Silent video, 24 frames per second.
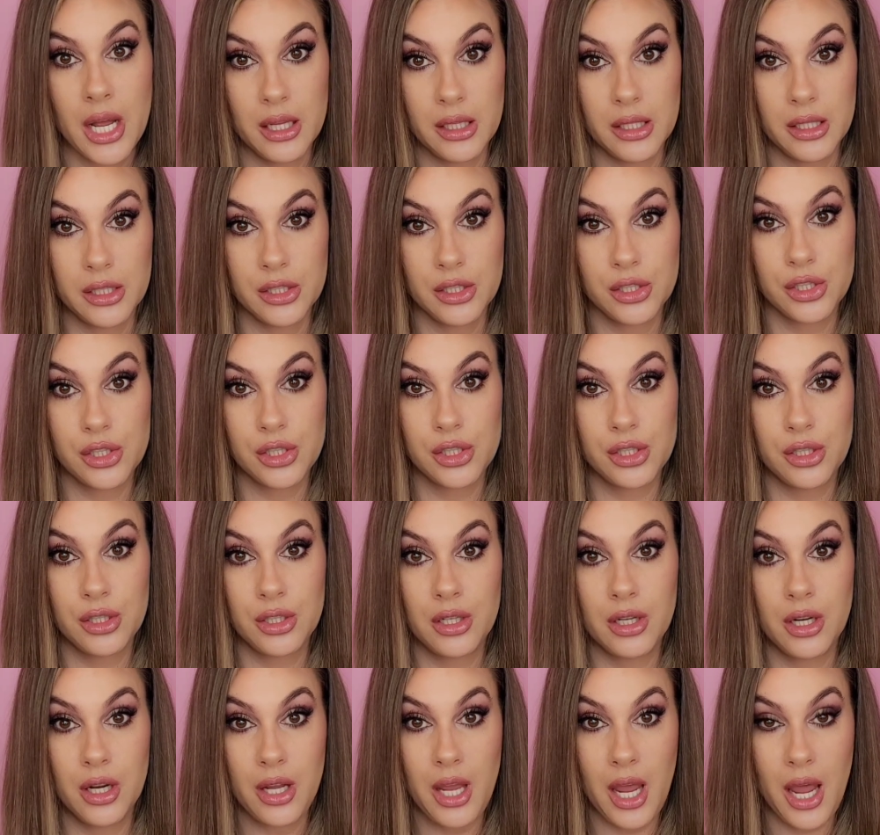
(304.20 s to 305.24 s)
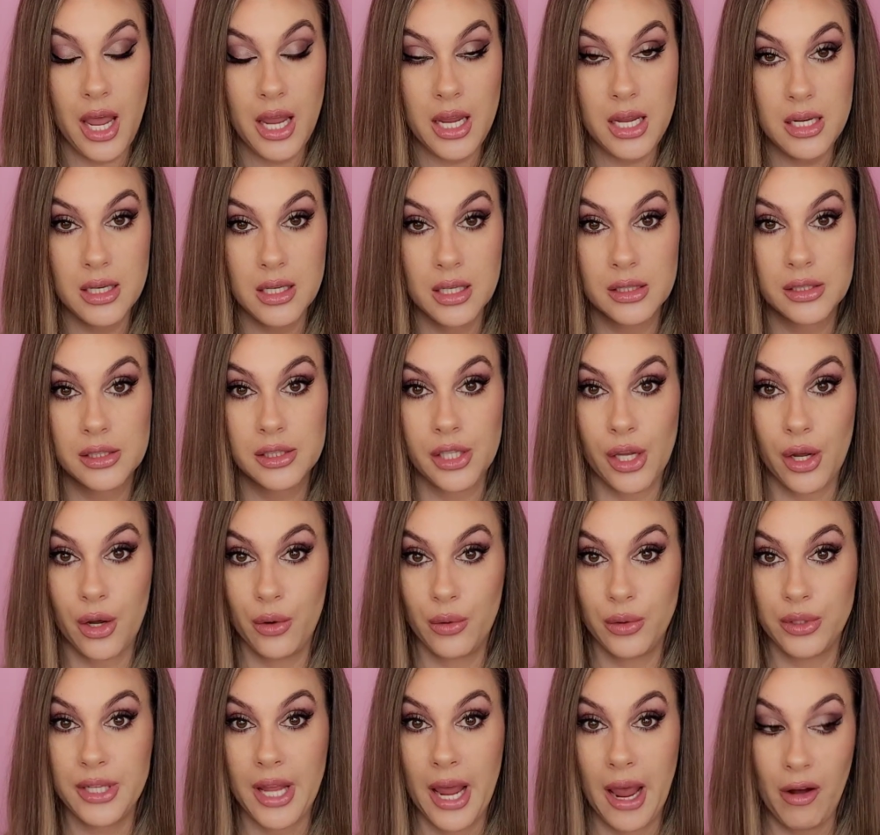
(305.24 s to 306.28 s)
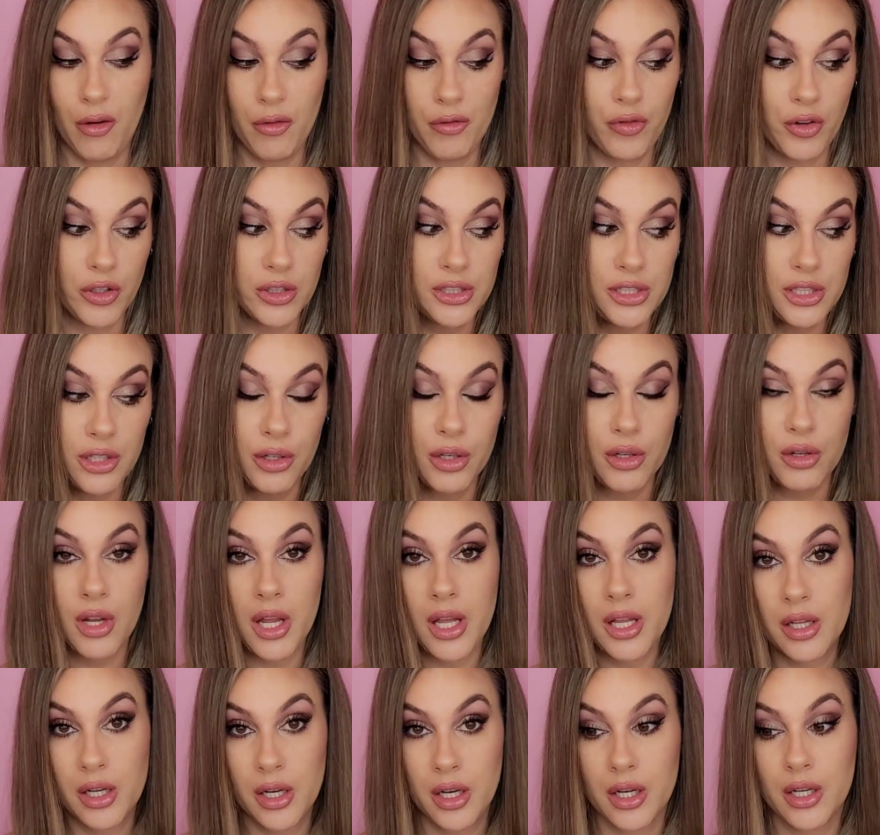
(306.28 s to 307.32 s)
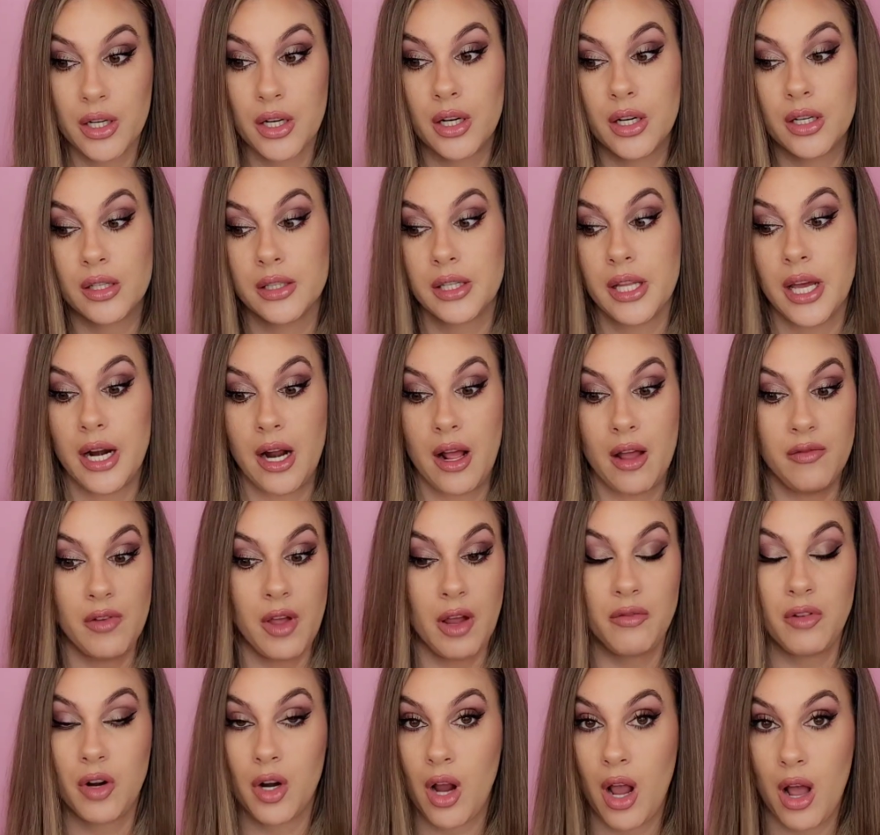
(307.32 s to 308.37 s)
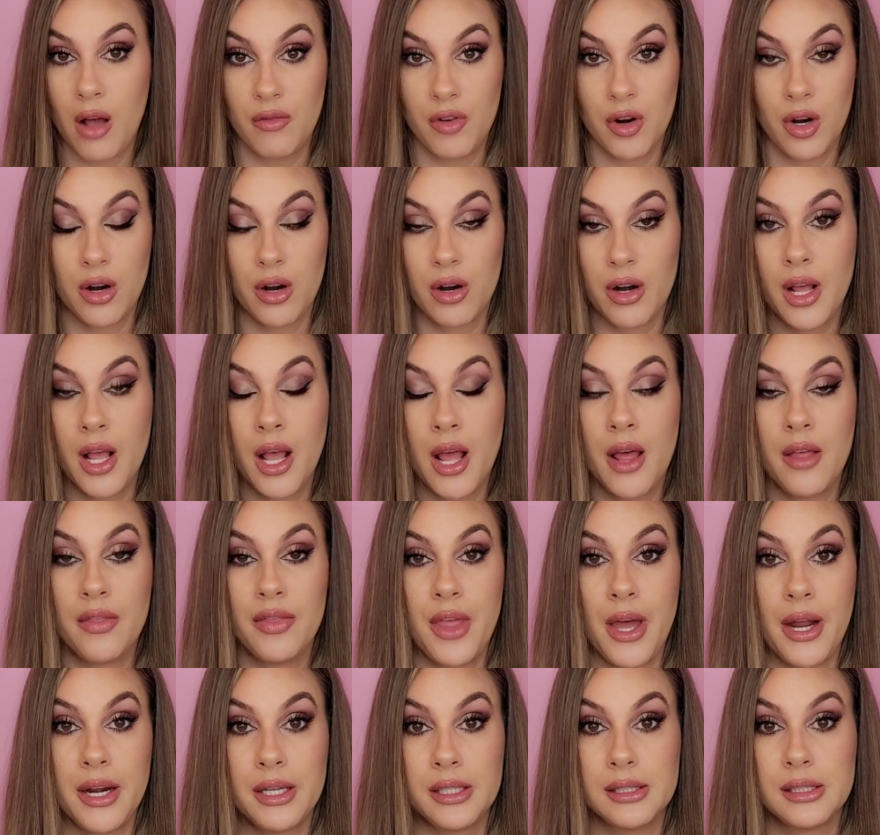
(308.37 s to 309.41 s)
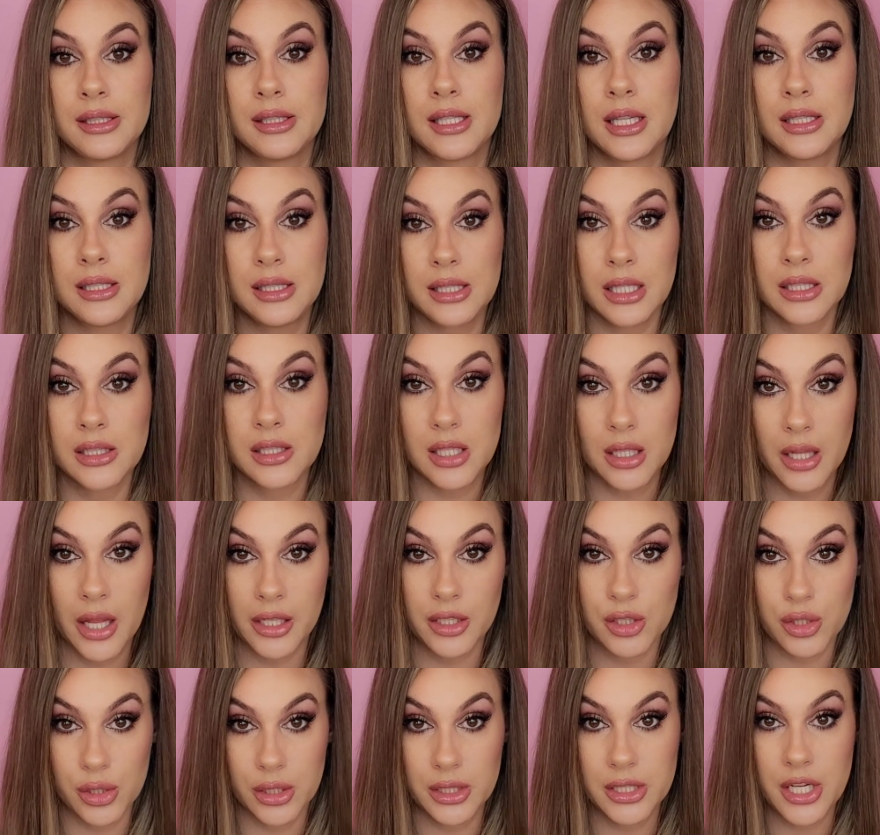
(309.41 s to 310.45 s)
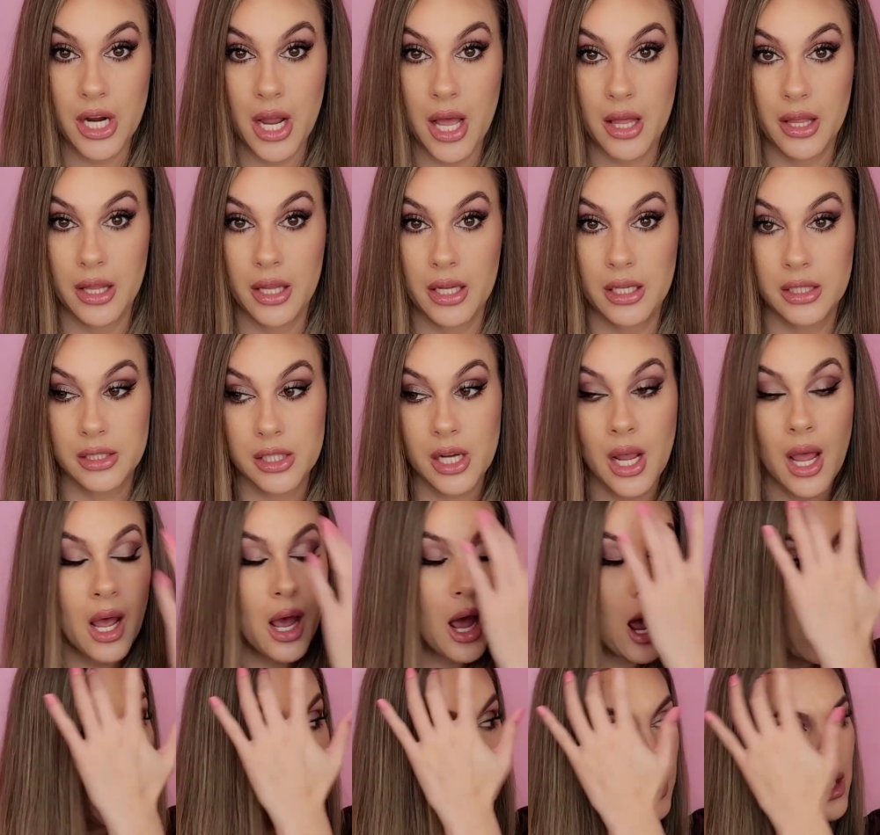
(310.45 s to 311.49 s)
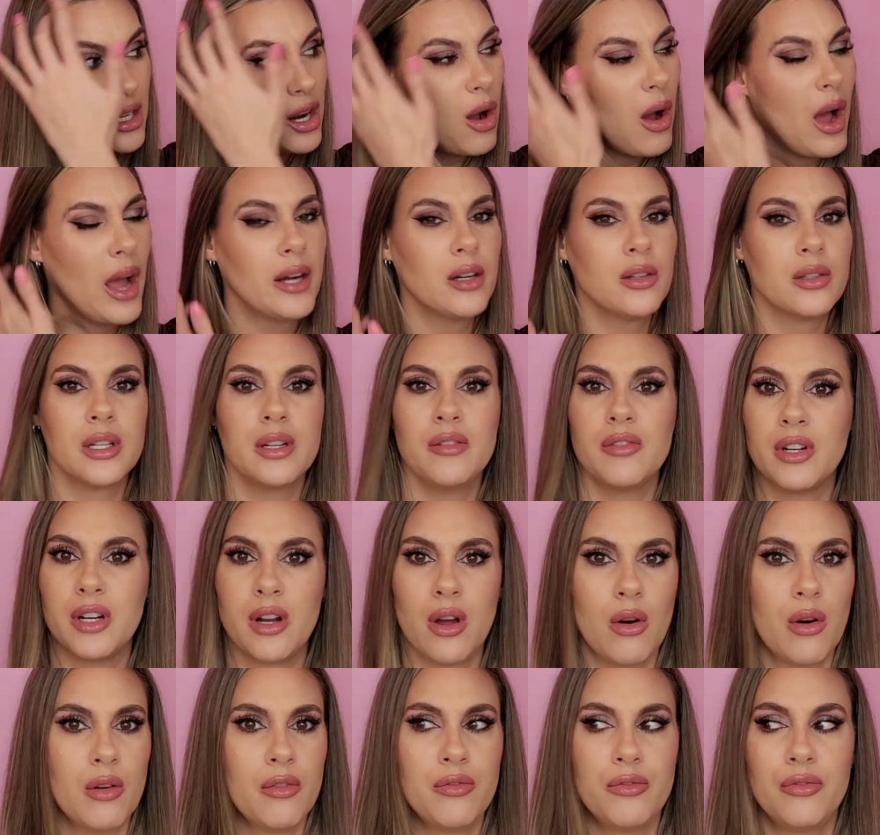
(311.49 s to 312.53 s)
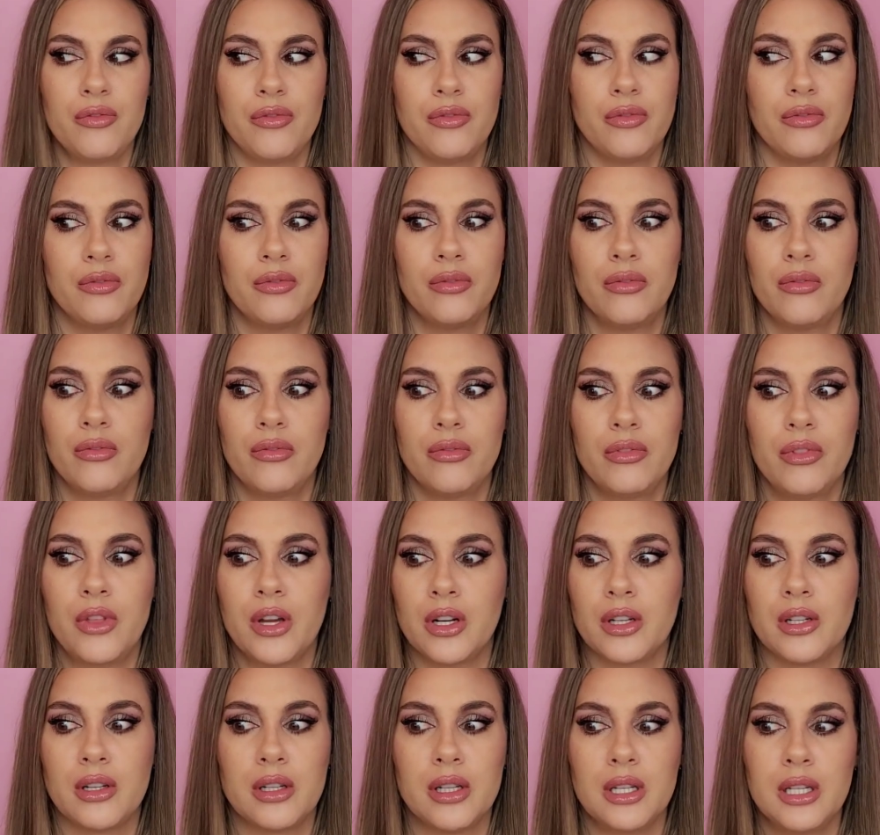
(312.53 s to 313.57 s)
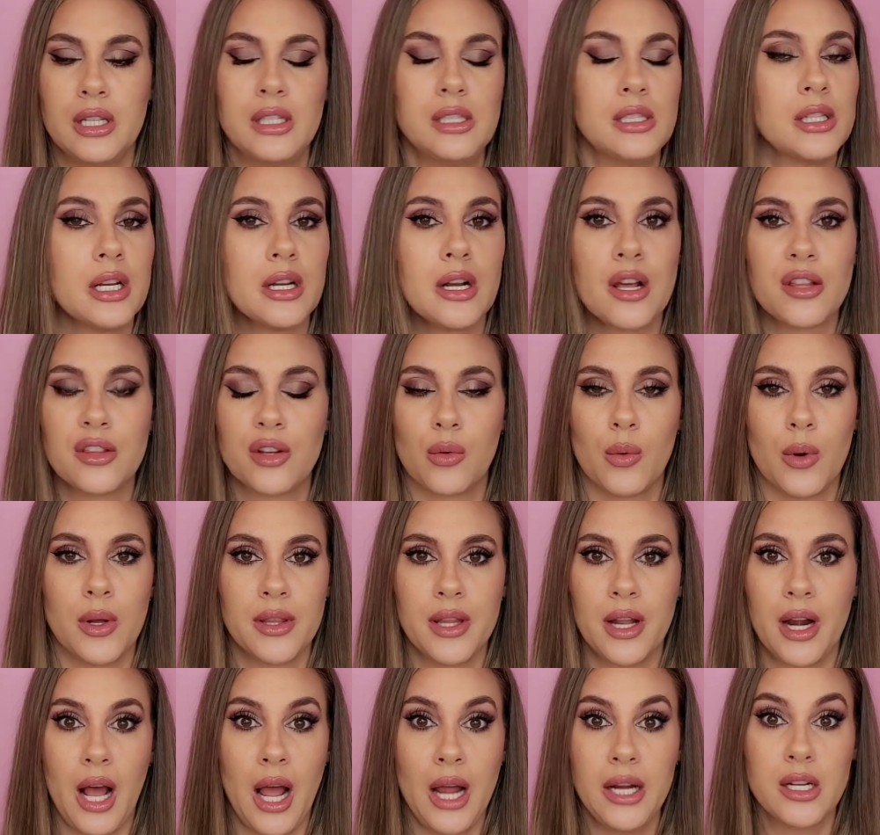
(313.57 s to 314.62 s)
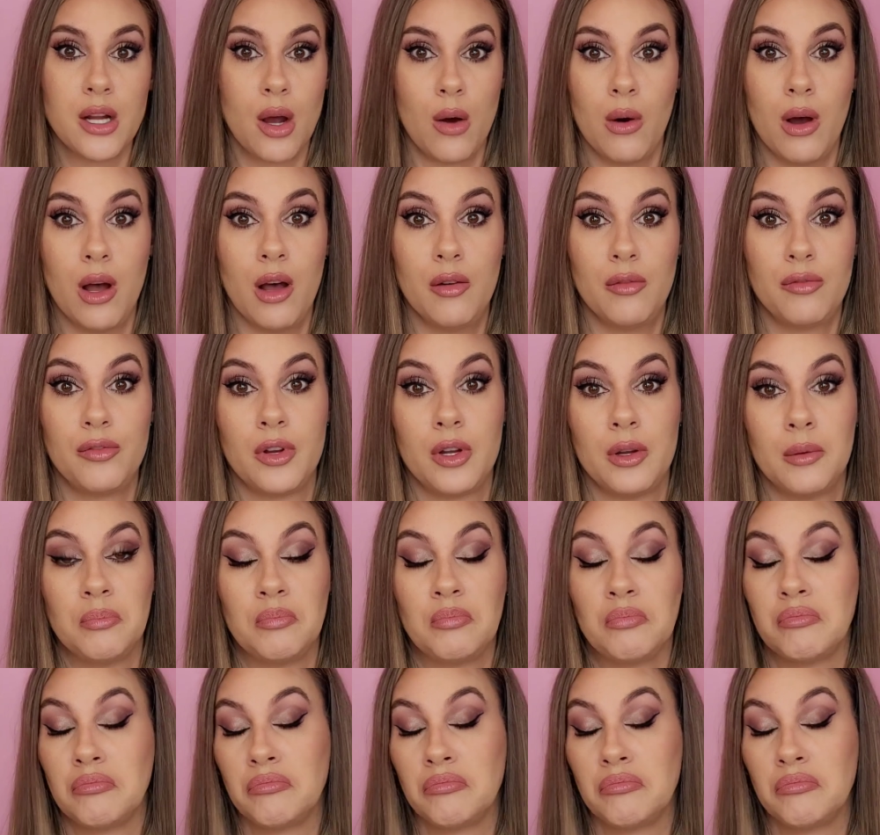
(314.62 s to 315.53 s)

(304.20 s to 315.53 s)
challenged. Okay? So, yeah, first serial killer that I've ever covered that is this intellectually challenged. You know, I don't even know if there is another one that I know of.